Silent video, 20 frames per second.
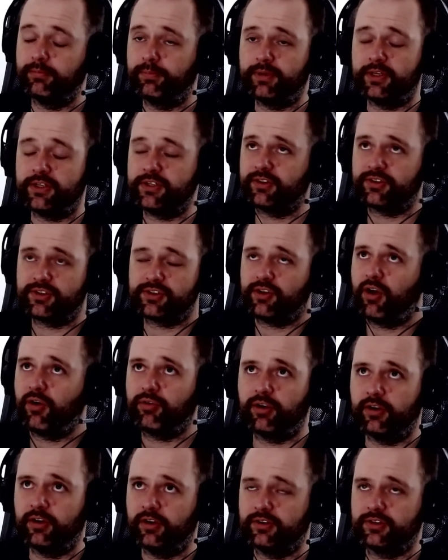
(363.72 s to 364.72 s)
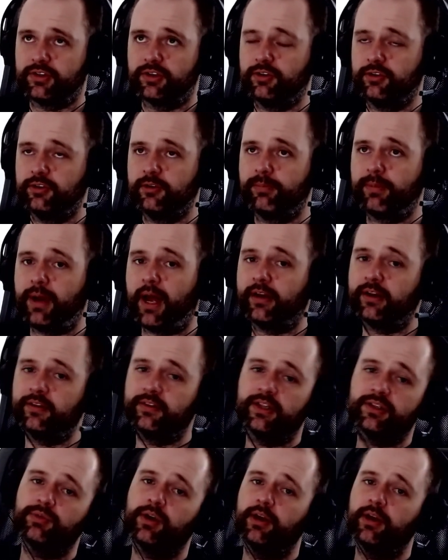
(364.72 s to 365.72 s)
piece of software is good or bad. And
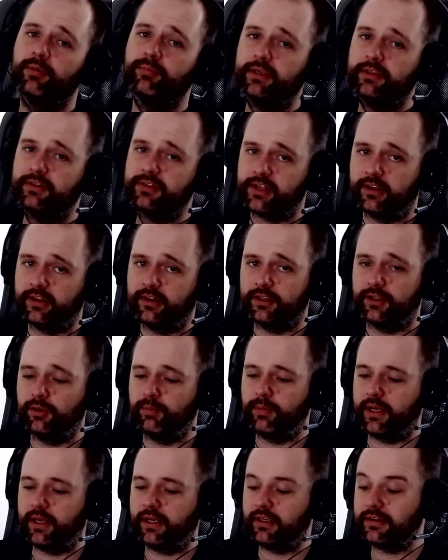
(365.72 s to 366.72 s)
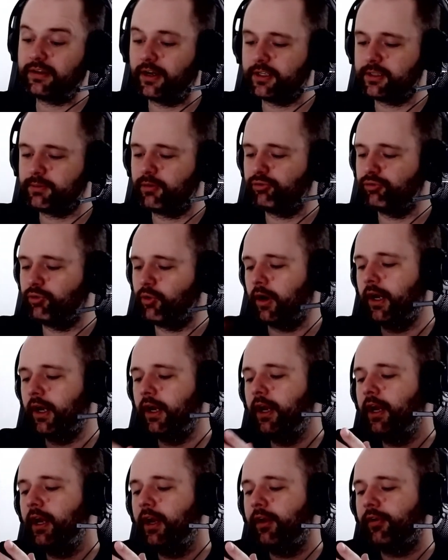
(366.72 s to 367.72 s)
that's why I've been telling you many times before
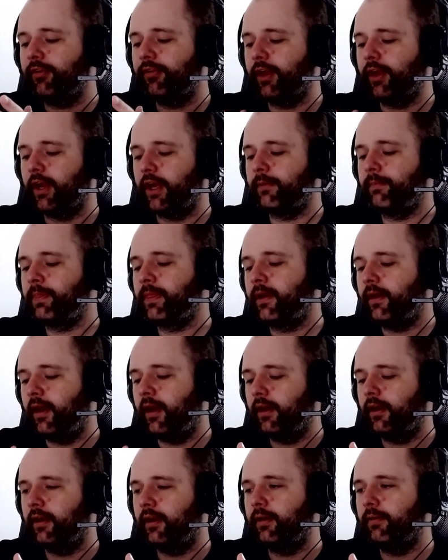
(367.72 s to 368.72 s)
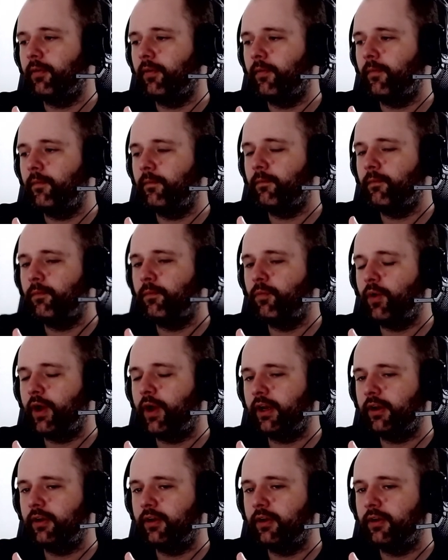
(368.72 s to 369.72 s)
that uh,
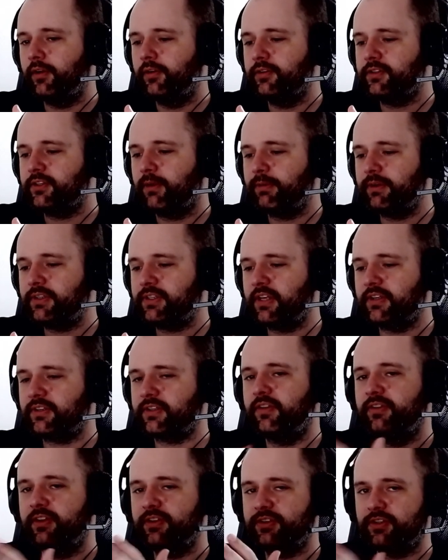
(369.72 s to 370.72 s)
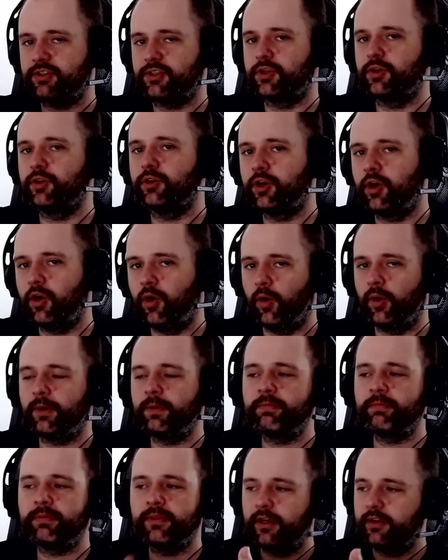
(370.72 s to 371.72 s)
when someone says this is good code,
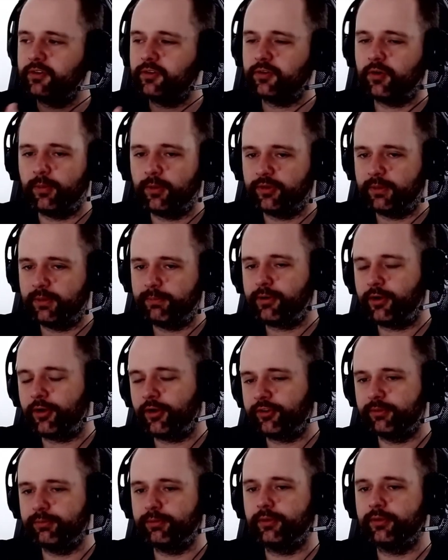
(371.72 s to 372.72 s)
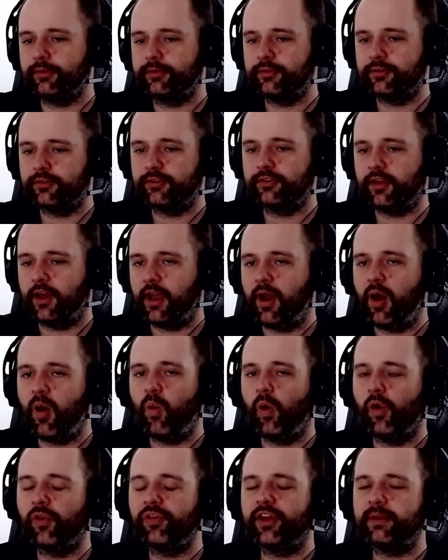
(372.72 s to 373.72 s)
it's almost impossible to say
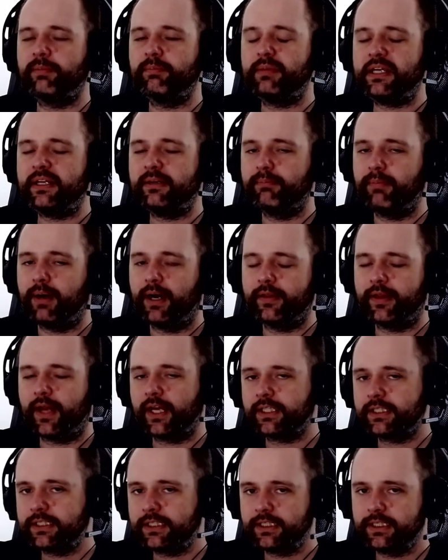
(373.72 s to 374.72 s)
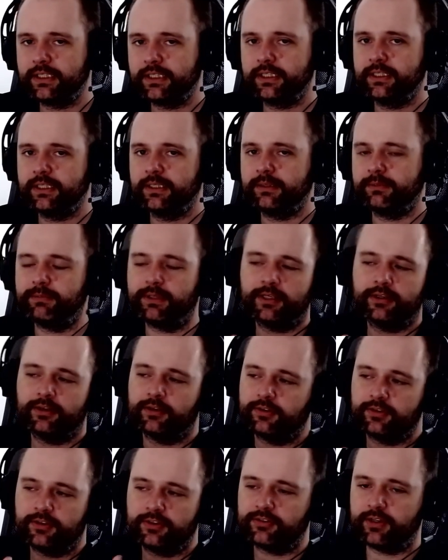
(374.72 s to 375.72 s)
what they mean by that
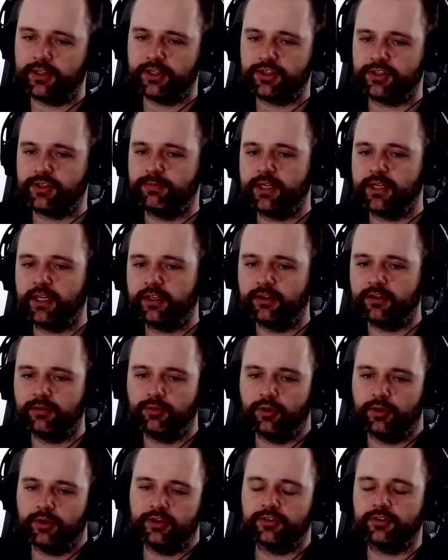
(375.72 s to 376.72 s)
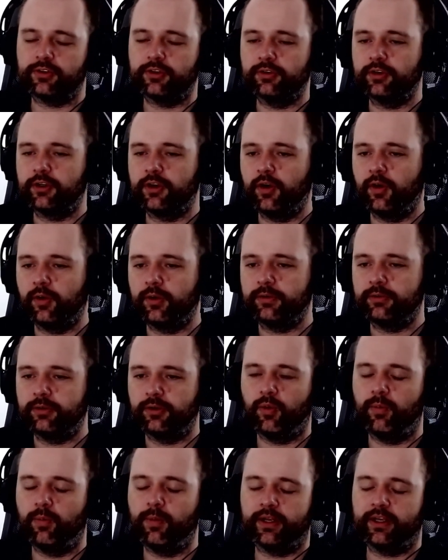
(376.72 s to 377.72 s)
because it's very subjective what is good code.
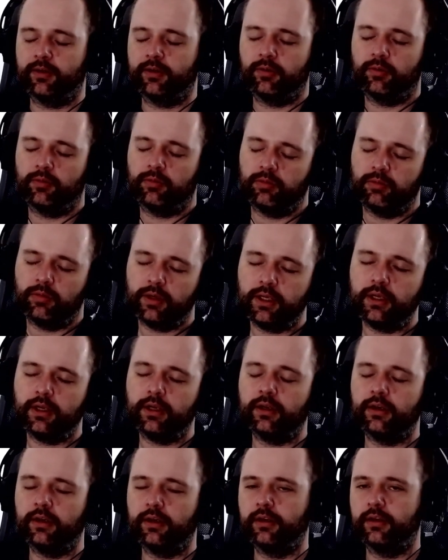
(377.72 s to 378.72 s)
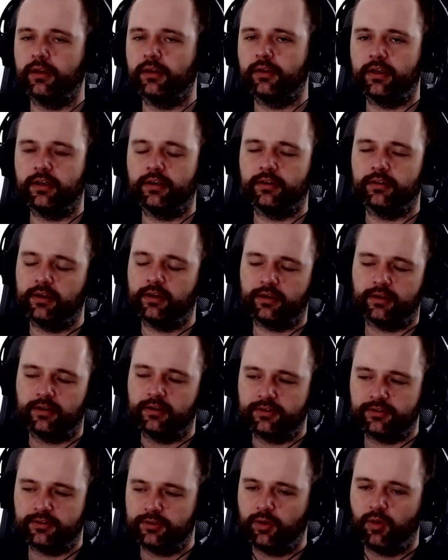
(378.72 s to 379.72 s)
Nobody can really in like
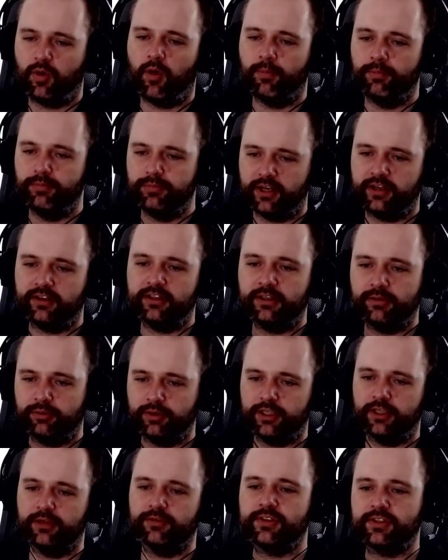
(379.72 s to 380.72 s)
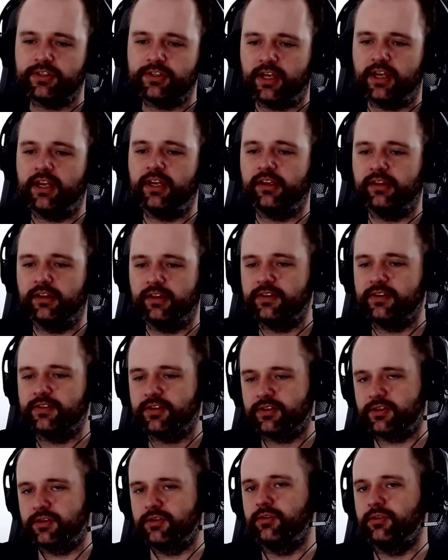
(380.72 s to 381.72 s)
there's no objective way of saying that this
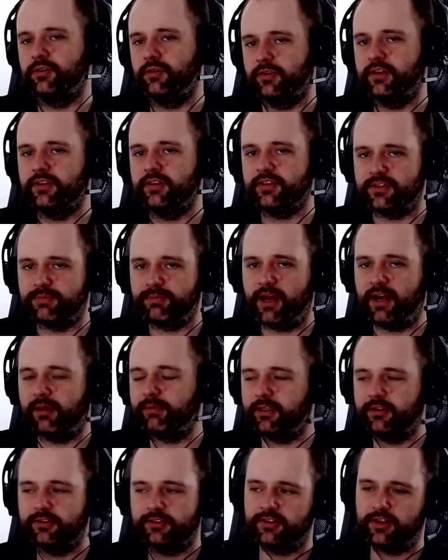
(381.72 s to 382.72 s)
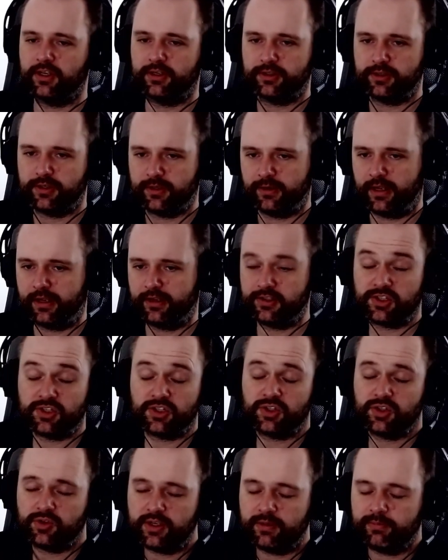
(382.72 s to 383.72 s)
is good or this is bad because it's
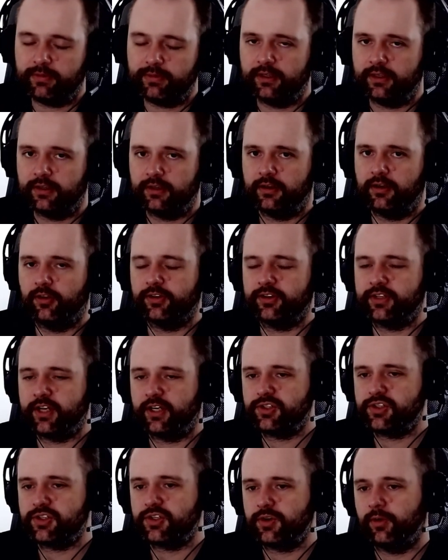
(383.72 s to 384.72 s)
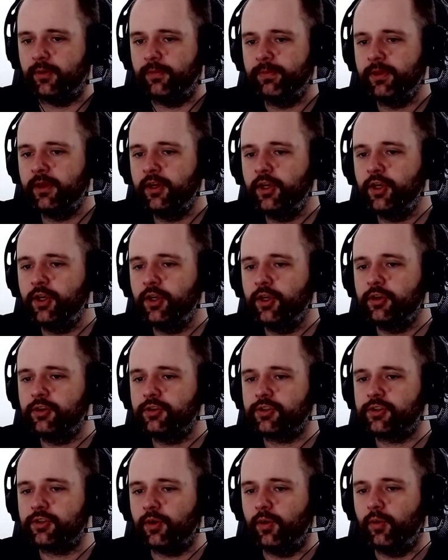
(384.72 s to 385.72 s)
extremely contextual.
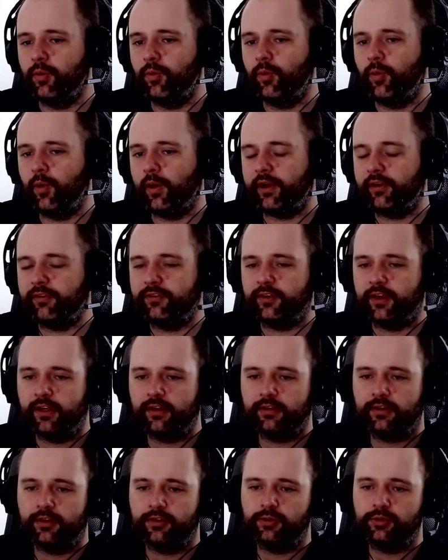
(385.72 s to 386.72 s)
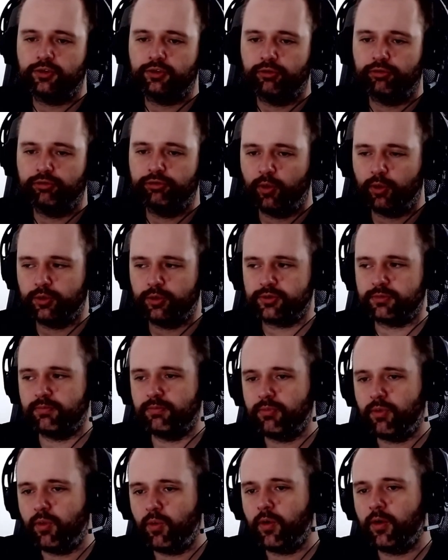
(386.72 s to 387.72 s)
So what I think that you should focus
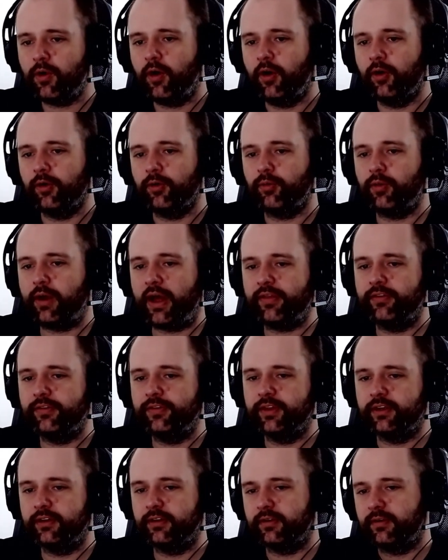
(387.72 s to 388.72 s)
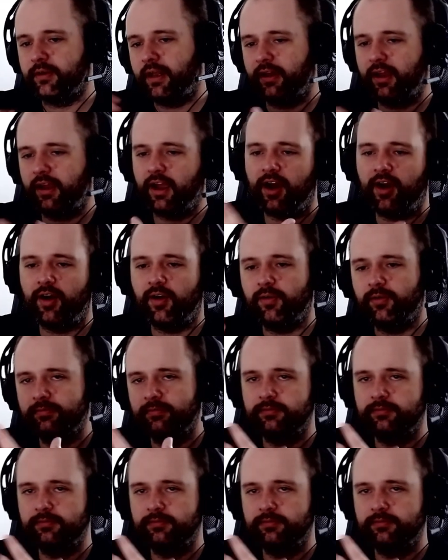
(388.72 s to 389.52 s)
more on rather than like how